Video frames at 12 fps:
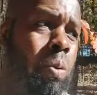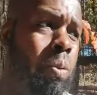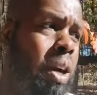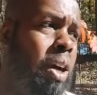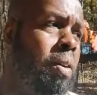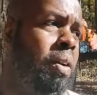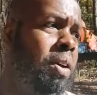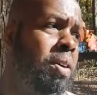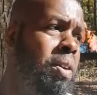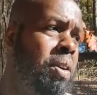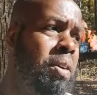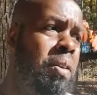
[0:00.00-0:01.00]
Well,
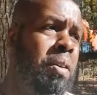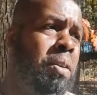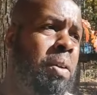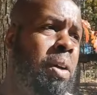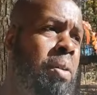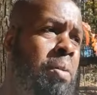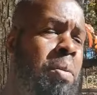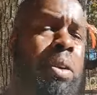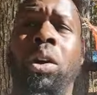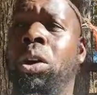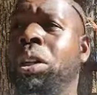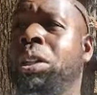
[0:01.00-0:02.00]
and
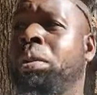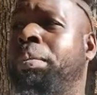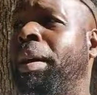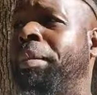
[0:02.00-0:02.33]
only my,